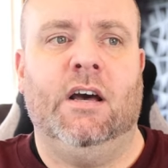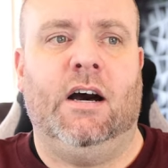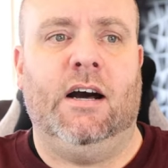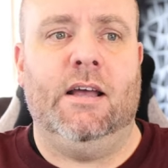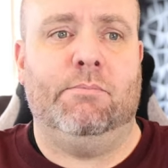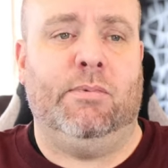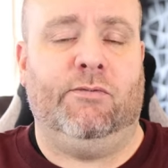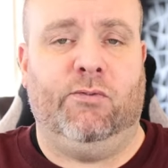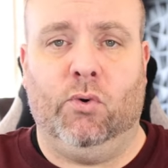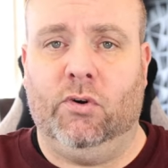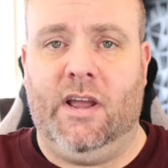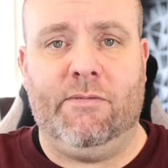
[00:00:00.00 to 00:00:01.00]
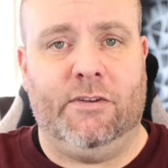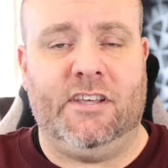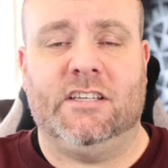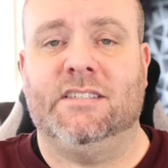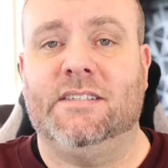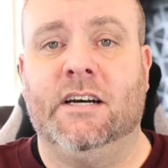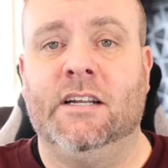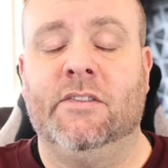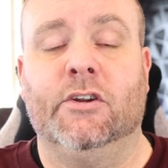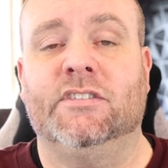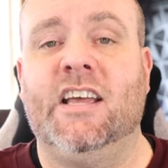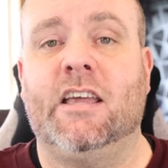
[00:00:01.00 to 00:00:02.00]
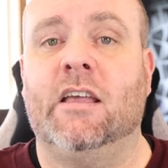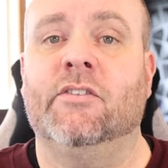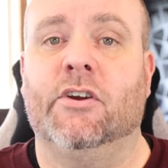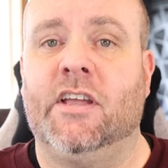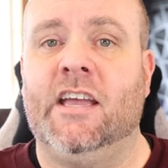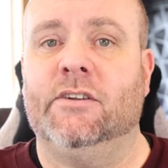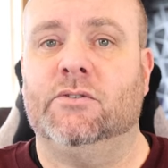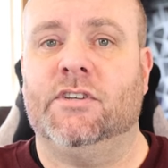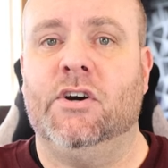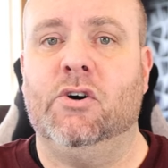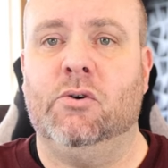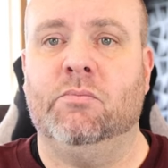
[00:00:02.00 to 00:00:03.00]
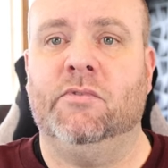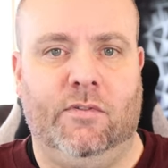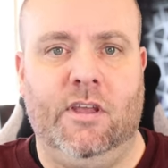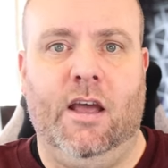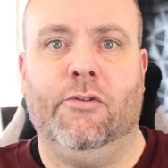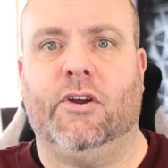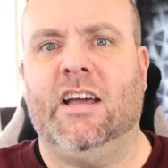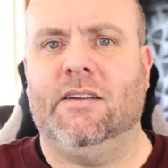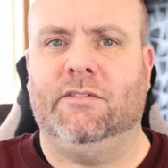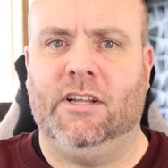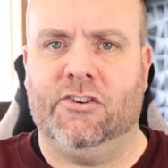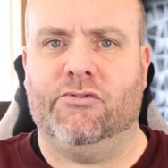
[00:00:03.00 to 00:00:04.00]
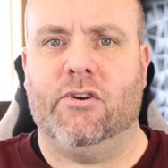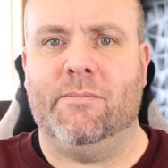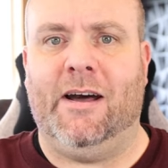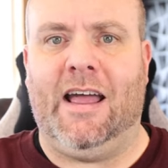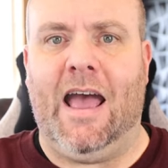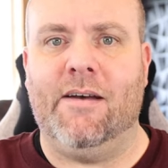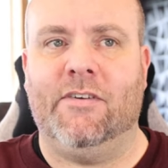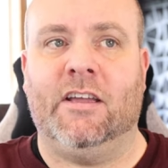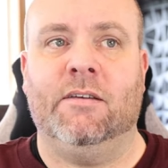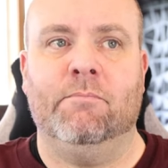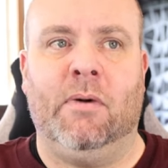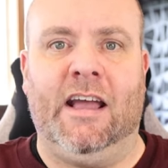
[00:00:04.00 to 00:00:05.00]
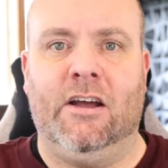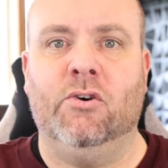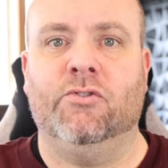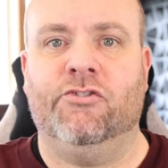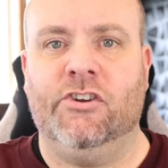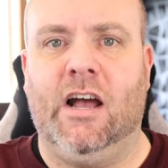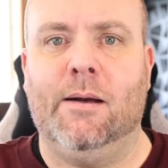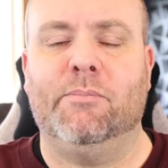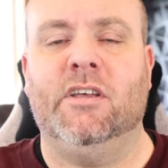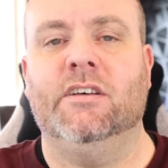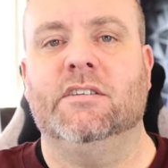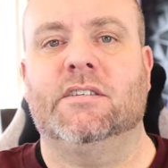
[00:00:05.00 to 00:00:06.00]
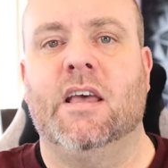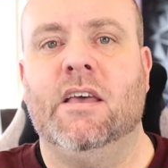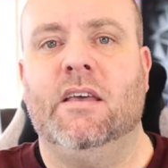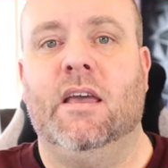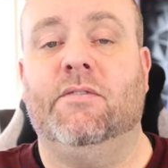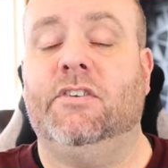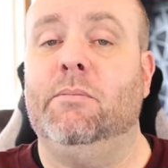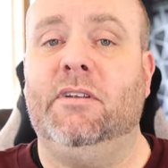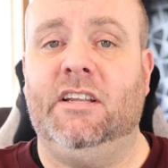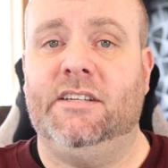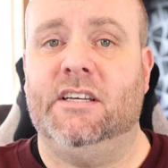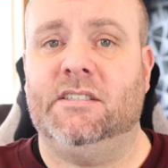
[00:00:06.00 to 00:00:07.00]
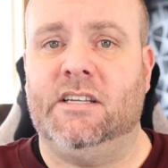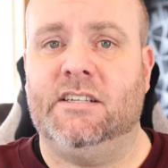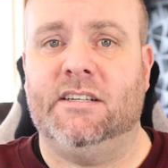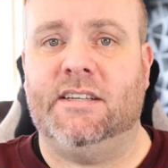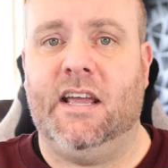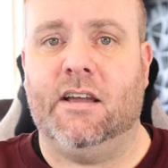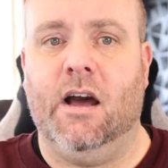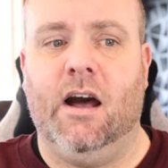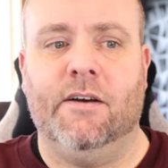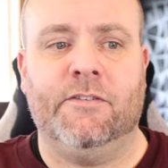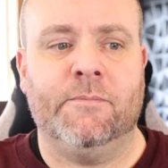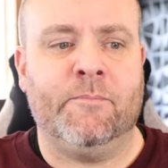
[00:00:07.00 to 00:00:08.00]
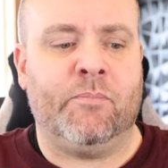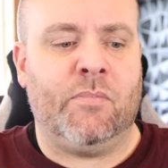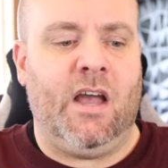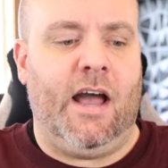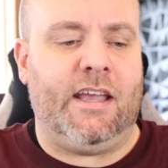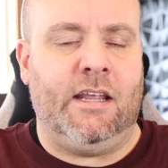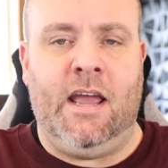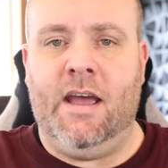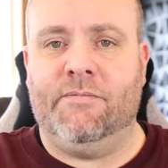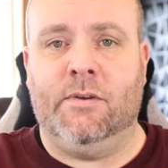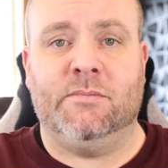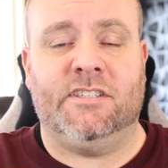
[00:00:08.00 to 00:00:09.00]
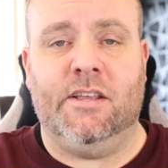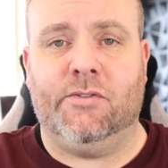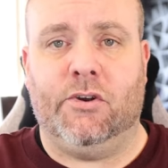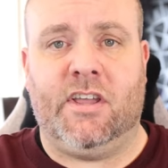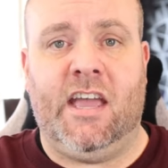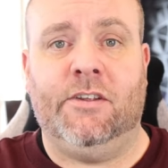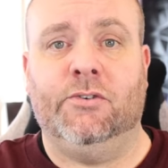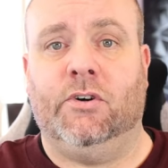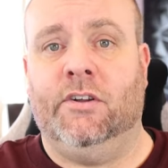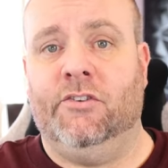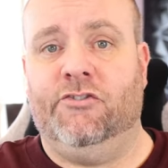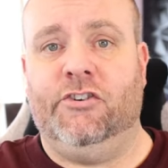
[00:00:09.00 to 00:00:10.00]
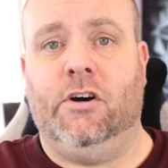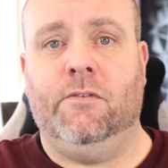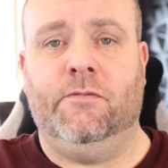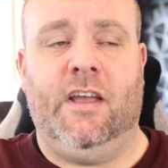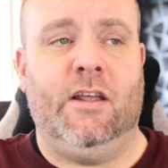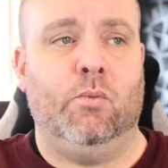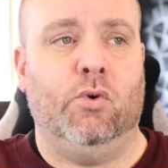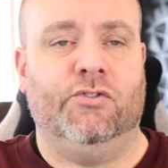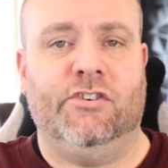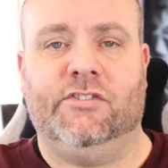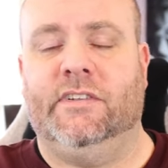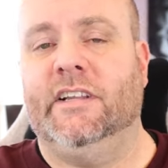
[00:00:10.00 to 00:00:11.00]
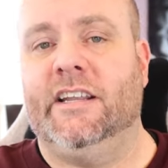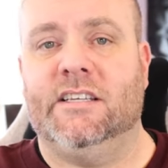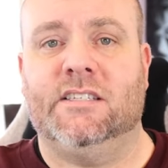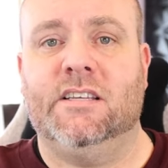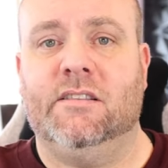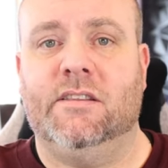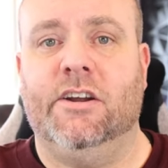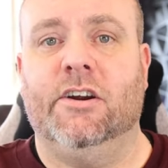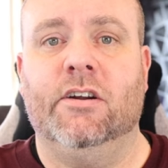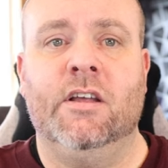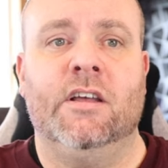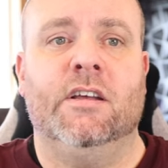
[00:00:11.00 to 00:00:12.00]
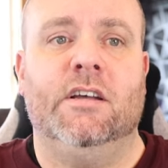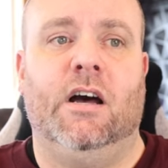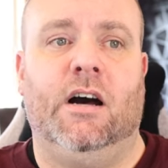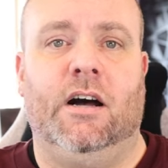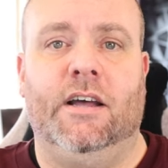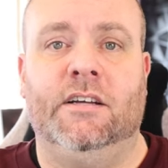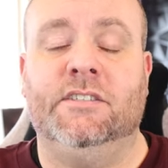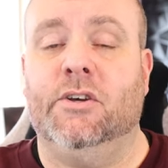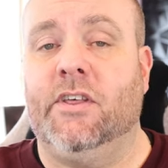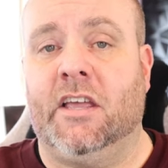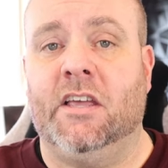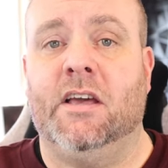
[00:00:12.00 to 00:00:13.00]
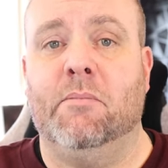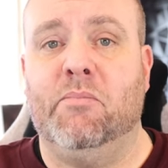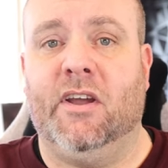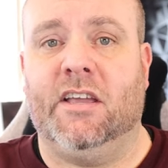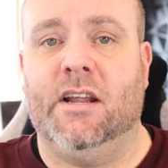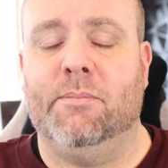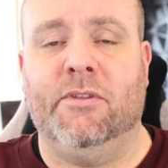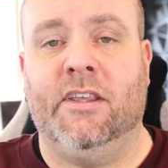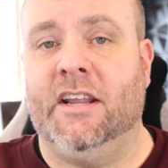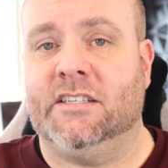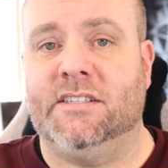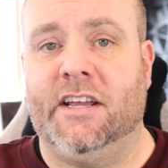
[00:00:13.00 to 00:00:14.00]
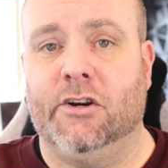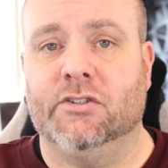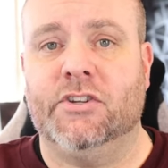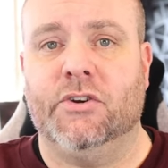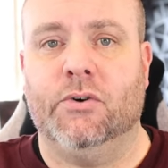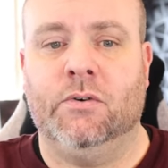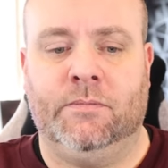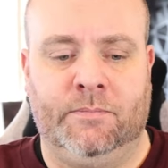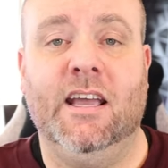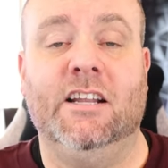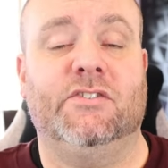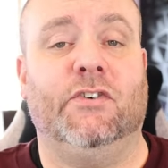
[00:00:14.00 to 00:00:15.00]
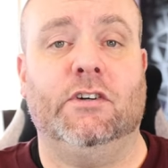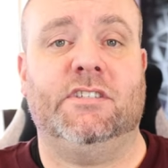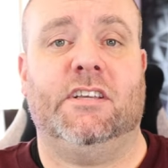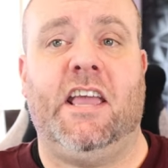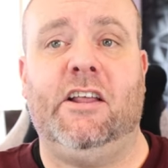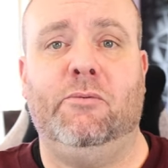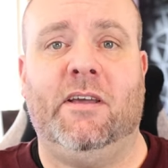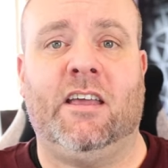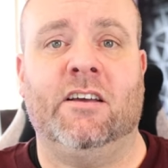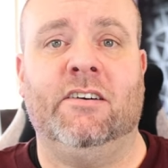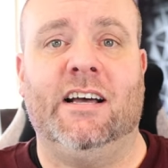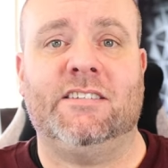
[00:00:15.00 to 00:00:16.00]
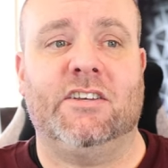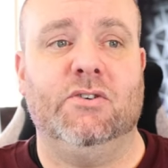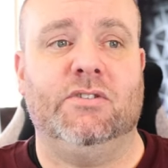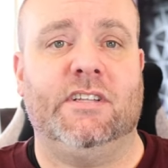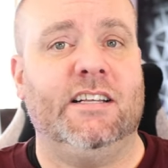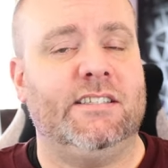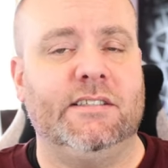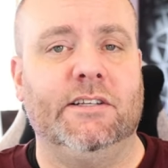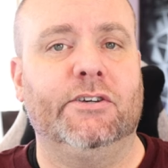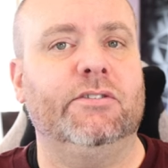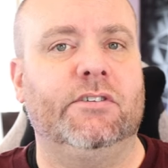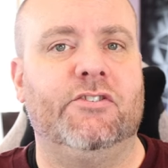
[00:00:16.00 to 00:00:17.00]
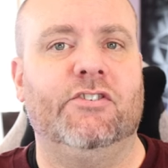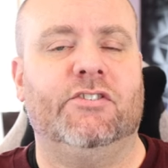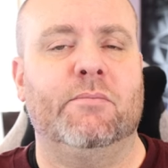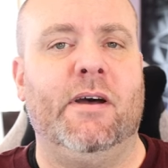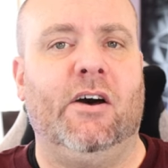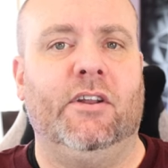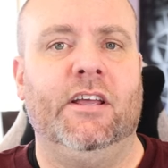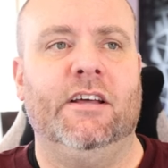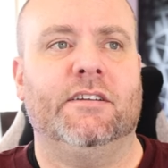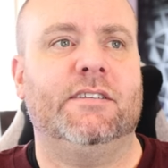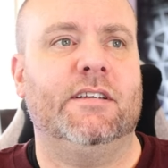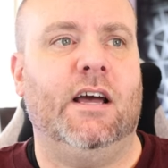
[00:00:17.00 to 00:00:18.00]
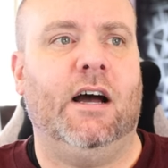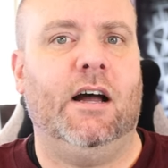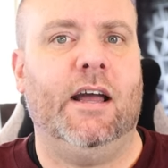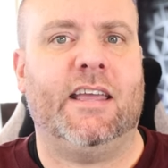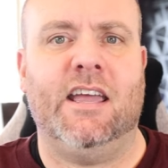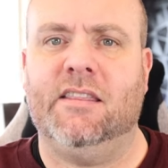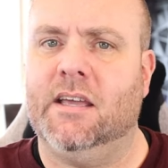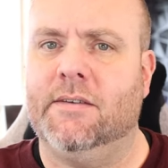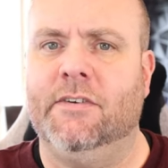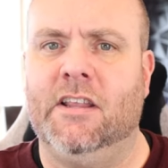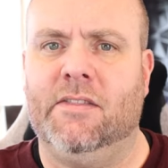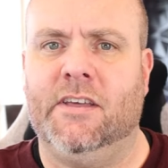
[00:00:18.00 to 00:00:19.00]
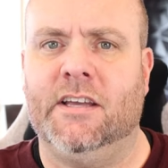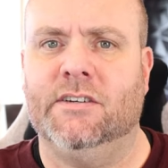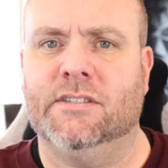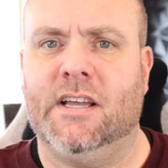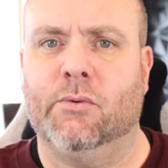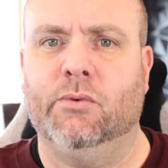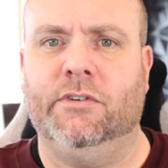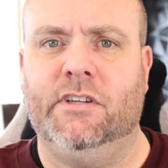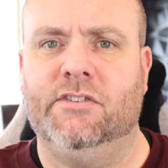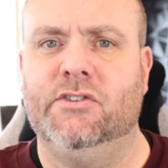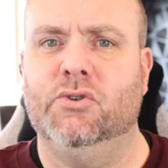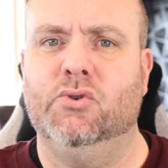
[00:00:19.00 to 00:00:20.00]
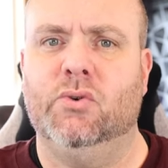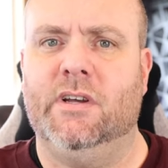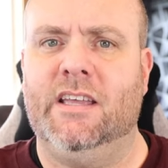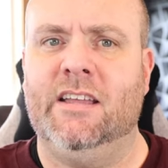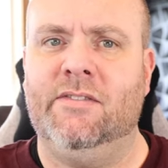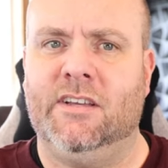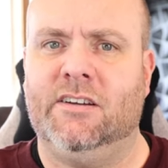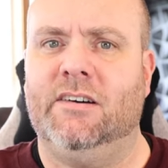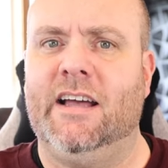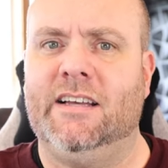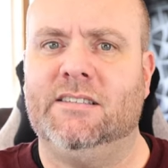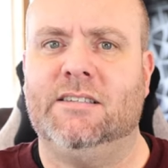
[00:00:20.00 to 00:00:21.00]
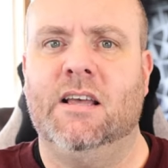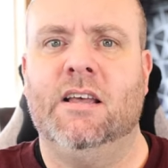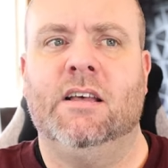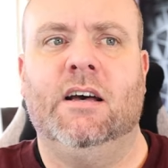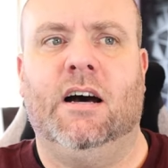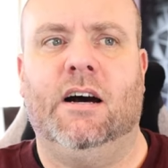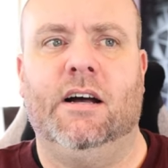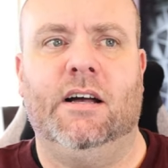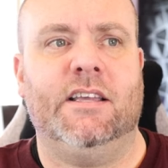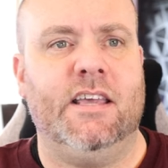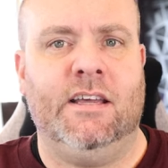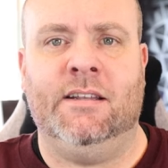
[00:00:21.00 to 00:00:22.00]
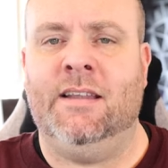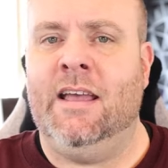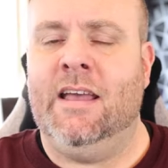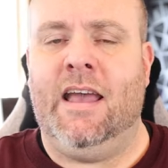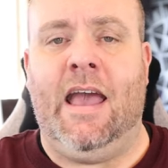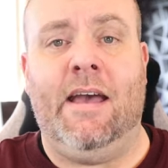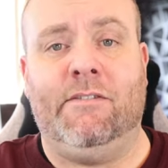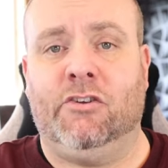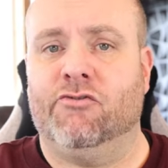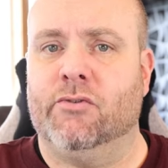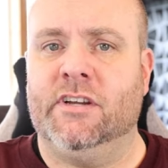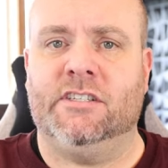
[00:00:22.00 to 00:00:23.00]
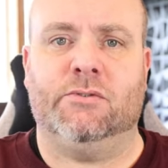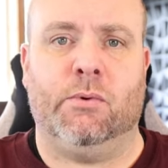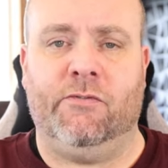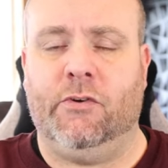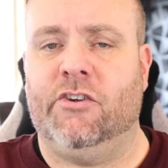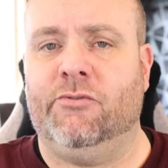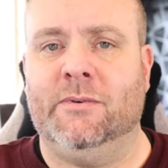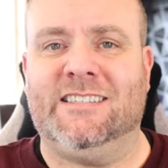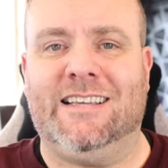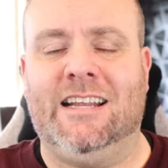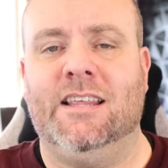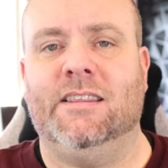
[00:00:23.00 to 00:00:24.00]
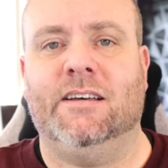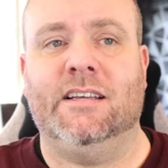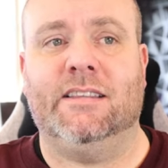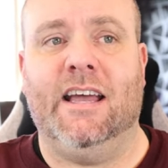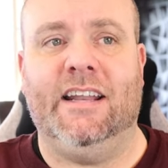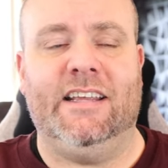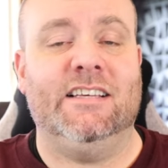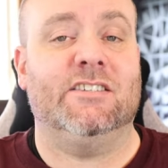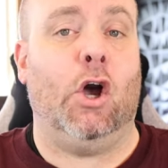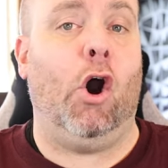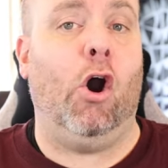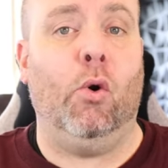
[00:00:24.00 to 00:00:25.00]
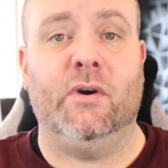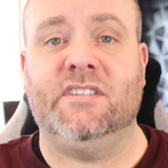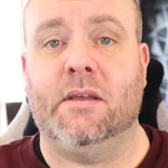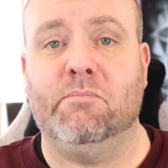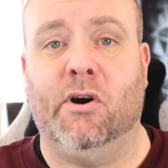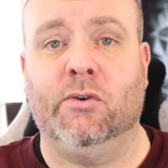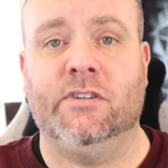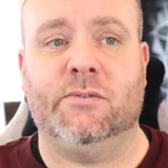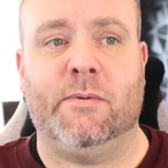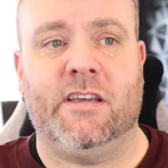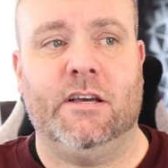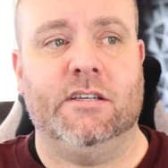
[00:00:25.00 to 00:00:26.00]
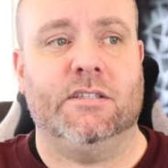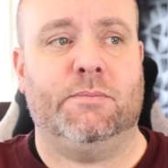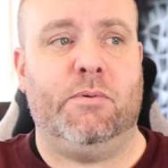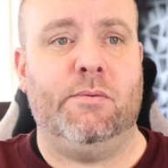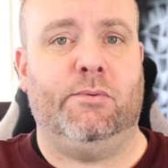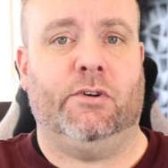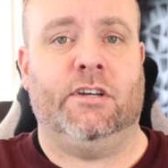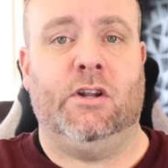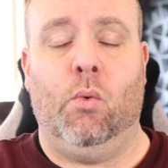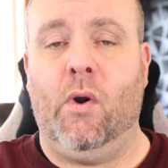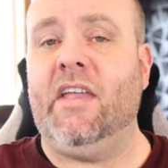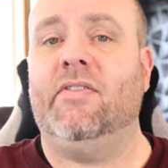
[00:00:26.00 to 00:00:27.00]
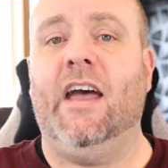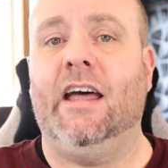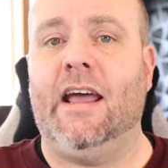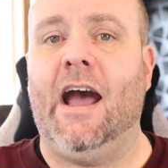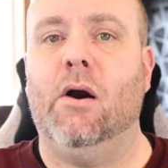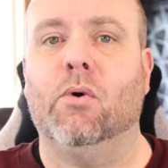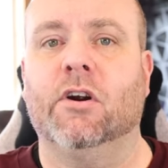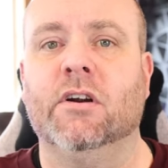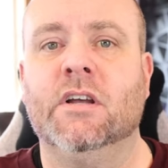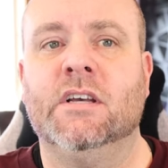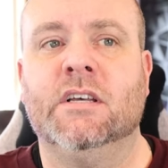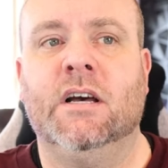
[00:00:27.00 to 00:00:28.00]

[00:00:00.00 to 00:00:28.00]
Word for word: Uh, before everything is done and they're taking their candles home. The other kind of luxury about having my own shop is if somebody does need to take off, I can have them set their candle on the shelf and we'll just let it sit there uh, until they can come pick it up in the next day or two. And as far as the candle making class goes, that's literally just about it. Uh, I can't think of anything else I really do in the class. Uh, again, having drinks, refreshments, anything like that is always a bonus because people are going to wait that hour.